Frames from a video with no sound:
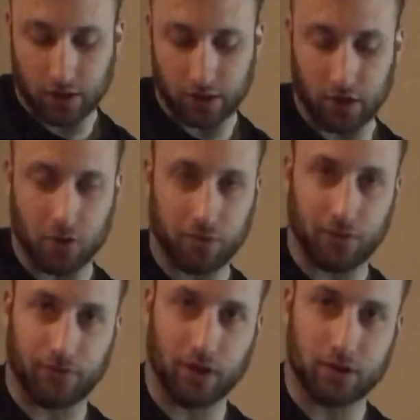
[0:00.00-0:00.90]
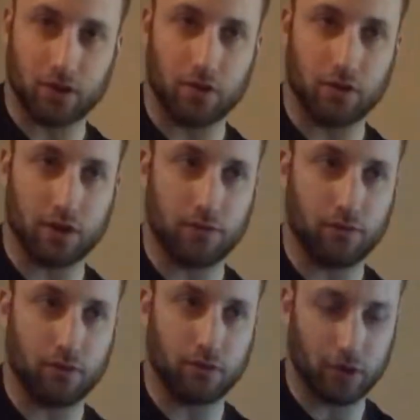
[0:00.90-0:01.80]
So the first note,
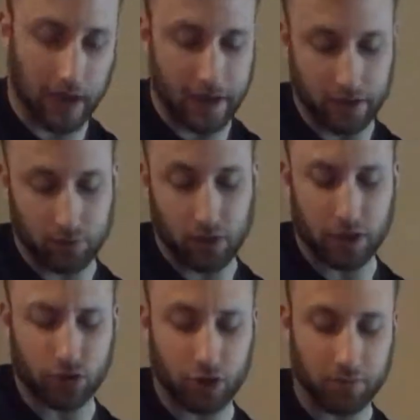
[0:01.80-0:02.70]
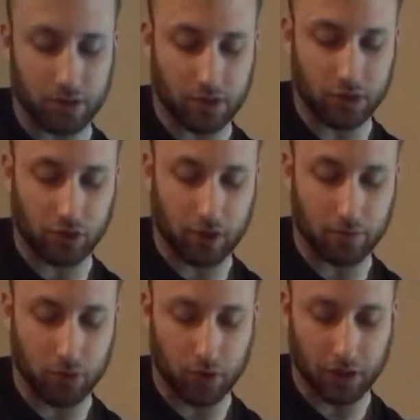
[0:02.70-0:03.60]
if you look at it in relationship to C
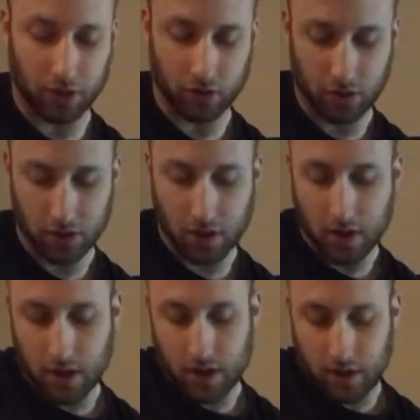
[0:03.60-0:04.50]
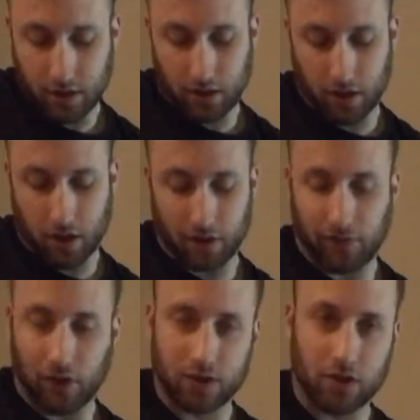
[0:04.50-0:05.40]
sharp Dorian, the
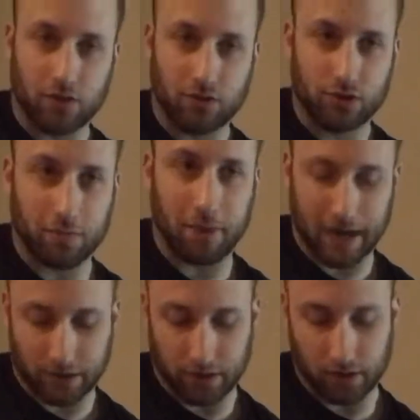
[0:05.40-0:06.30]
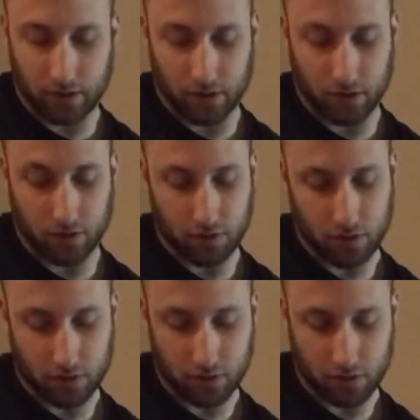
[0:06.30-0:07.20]
first note is just a passing tone.